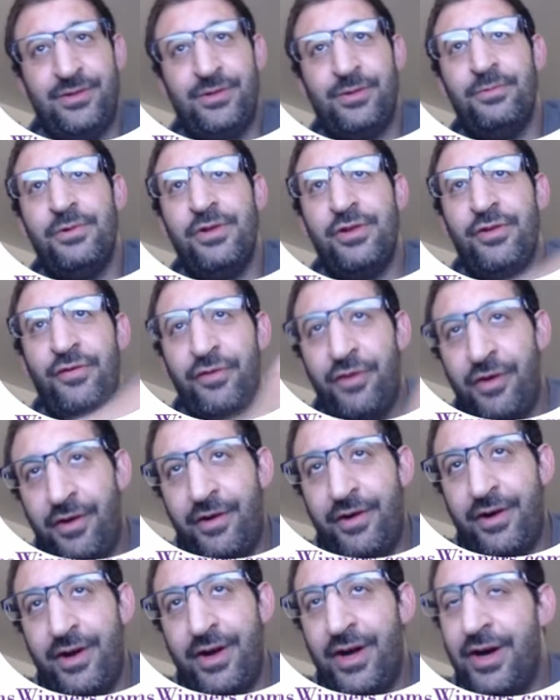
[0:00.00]
with
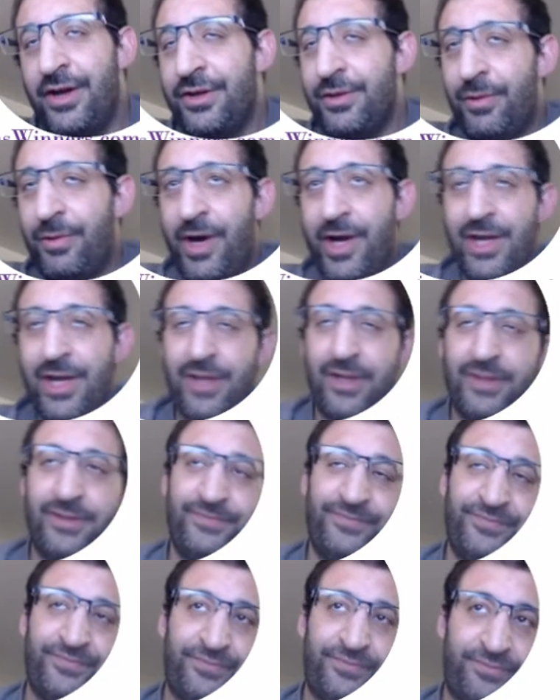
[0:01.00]
for and while.
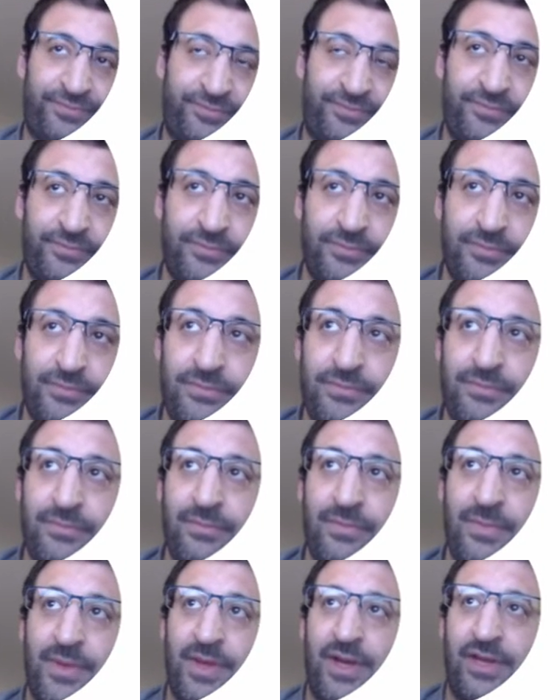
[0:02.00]

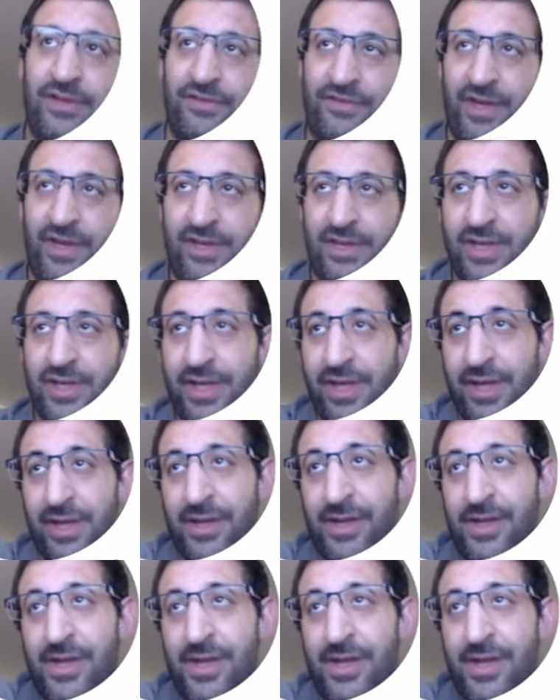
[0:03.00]
And finally,